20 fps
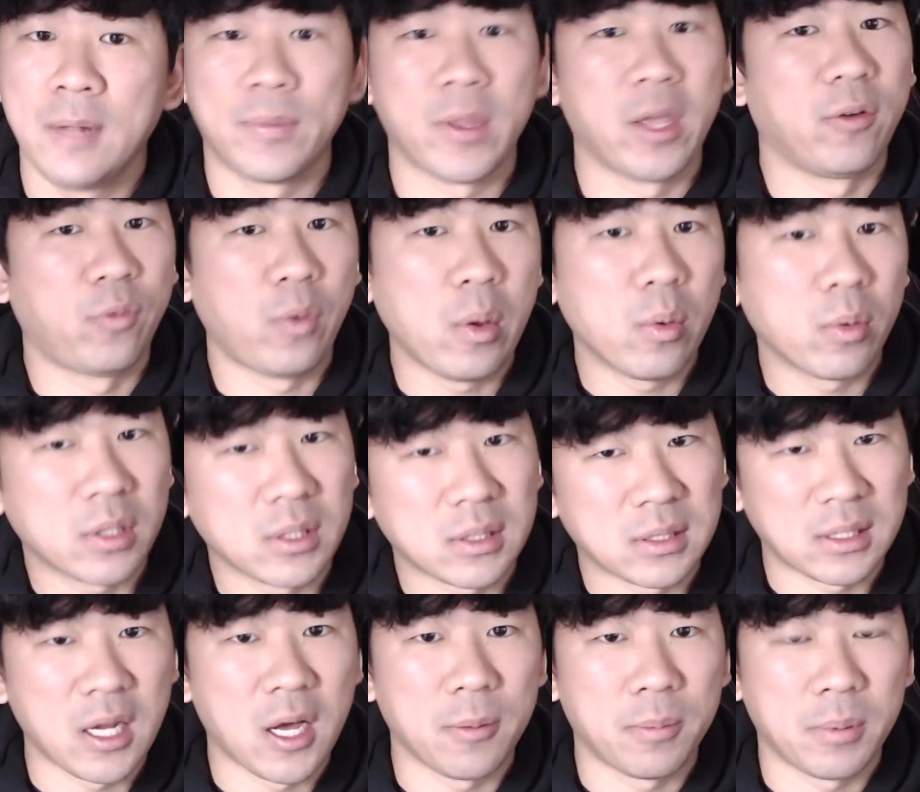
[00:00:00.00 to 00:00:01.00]
Now, if we were to
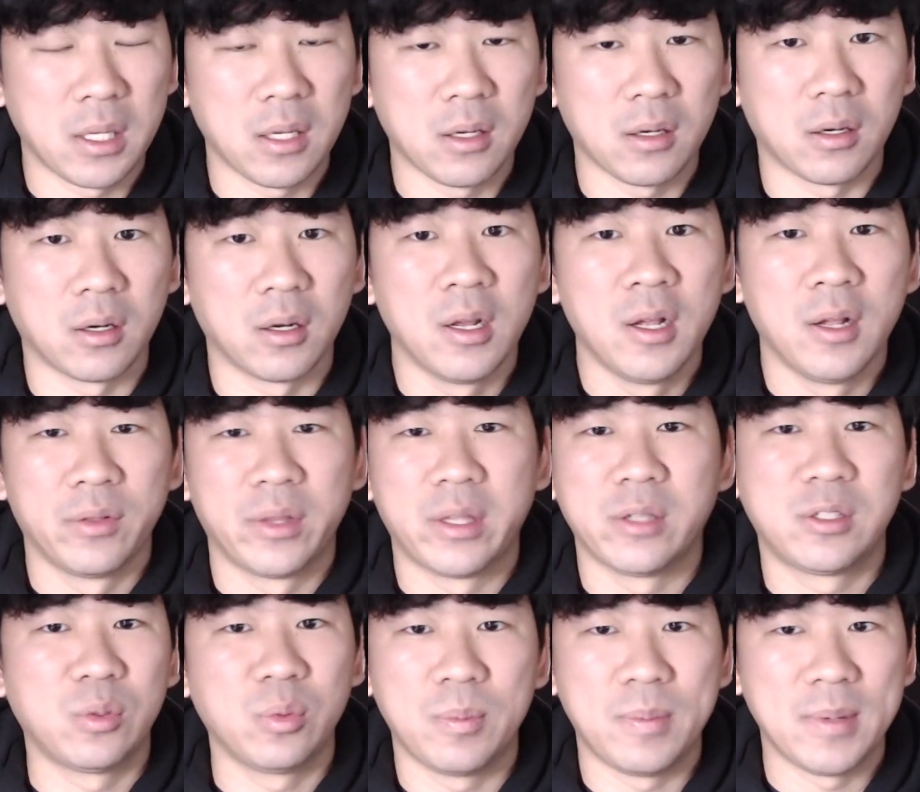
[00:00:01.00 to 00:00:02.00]
stop here,
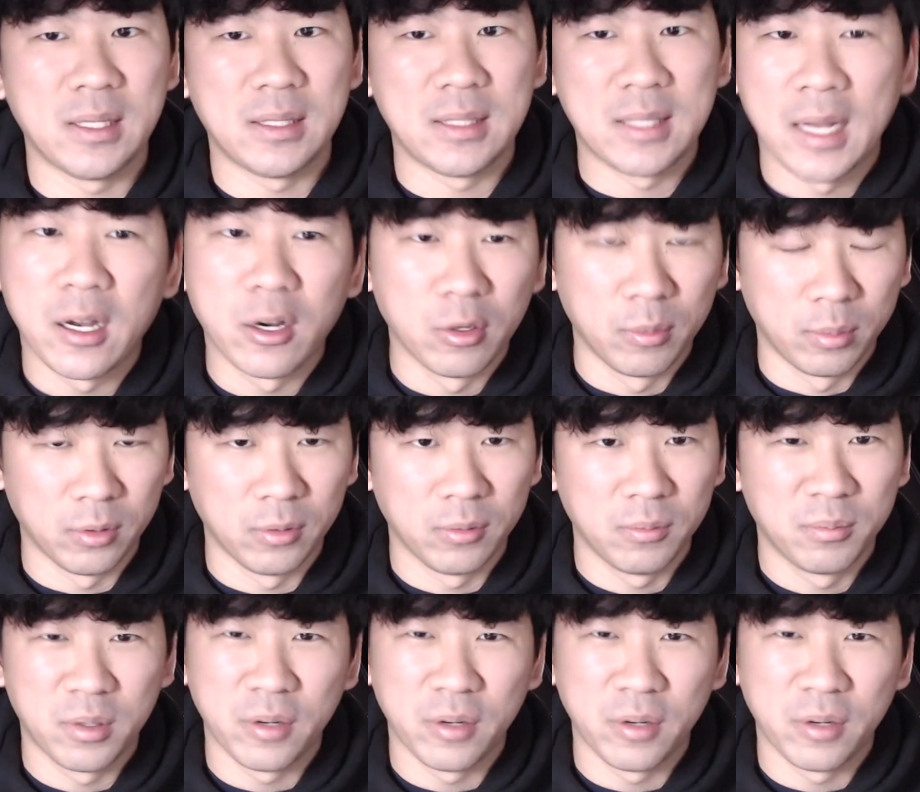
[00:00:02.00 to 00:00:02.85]
this would be terrible.